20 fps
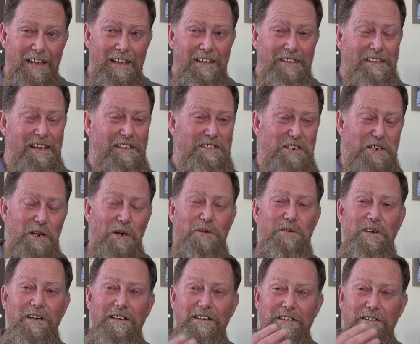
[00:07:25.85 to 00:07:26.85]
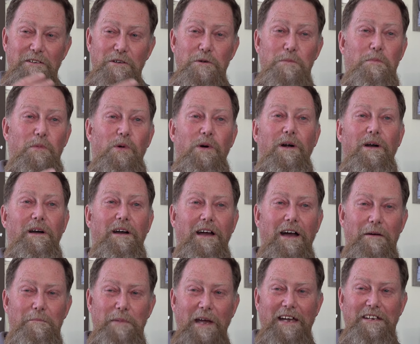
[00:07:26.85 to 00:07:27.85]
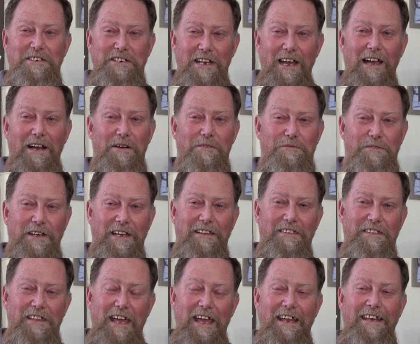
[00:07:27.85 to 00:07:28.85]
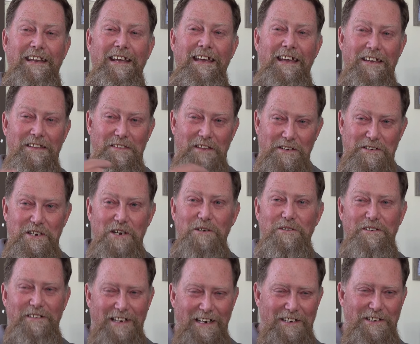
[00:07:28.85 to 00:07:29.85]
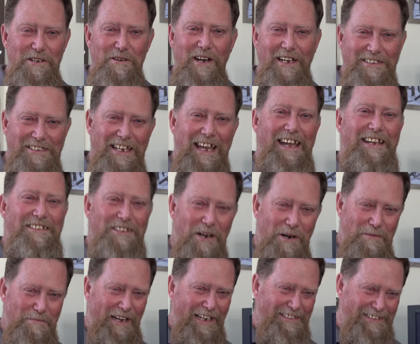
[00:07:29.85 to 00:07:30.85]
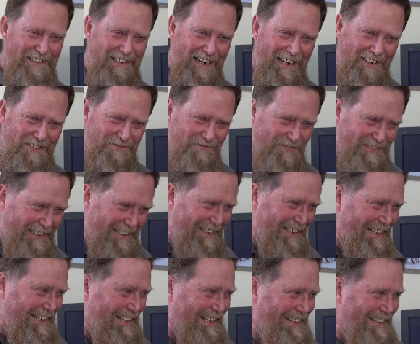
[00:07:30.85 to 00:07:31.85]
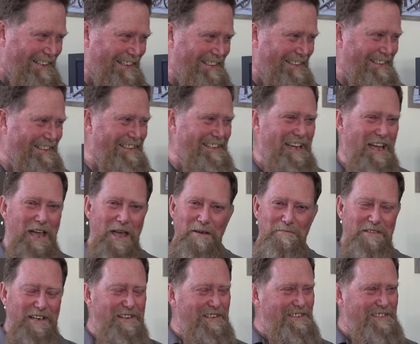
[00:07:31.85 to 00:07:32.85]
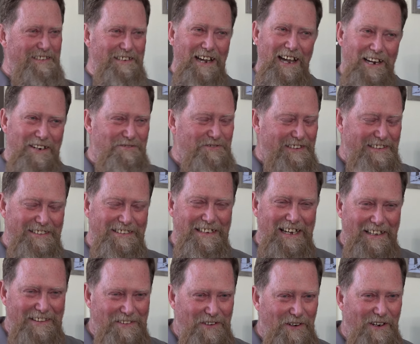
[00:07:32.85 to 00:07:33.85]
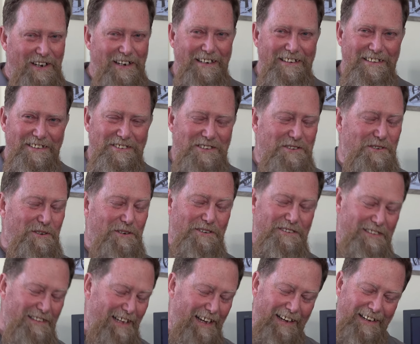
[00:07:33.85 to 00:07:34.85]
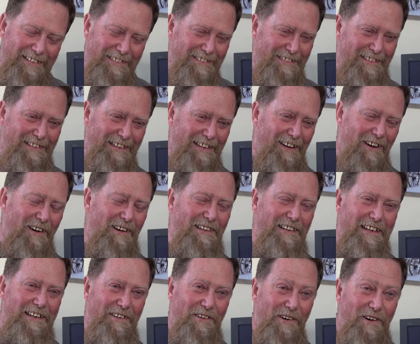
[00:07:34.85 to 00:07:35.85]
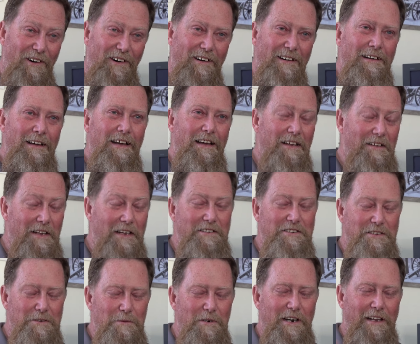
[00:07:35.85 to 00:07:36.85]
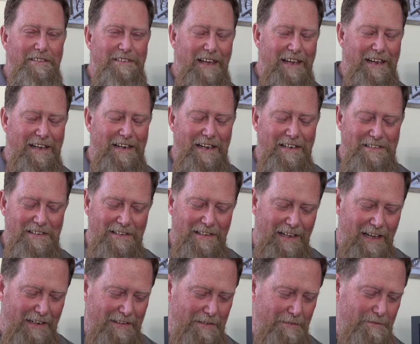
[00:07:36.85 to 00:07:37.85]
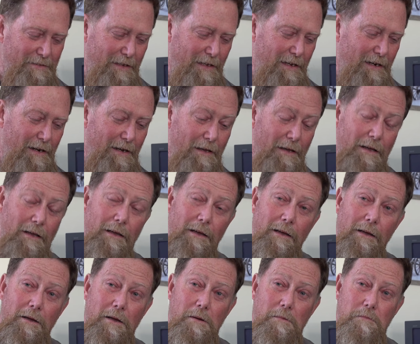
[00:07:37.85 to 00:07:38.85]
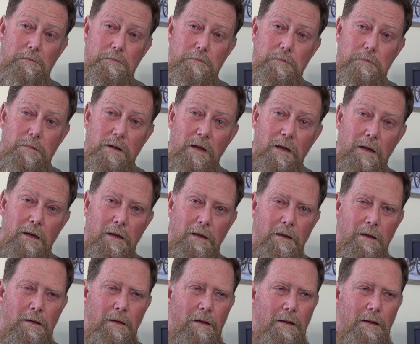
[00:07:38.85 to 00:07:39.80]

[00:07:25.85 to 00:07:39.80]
the children knew more about geography than the children in USA know about geography. Because geography is not taught in the schools, like hardly at all, unless you want to take it as an elective. What was it like coming to Russia for the first time?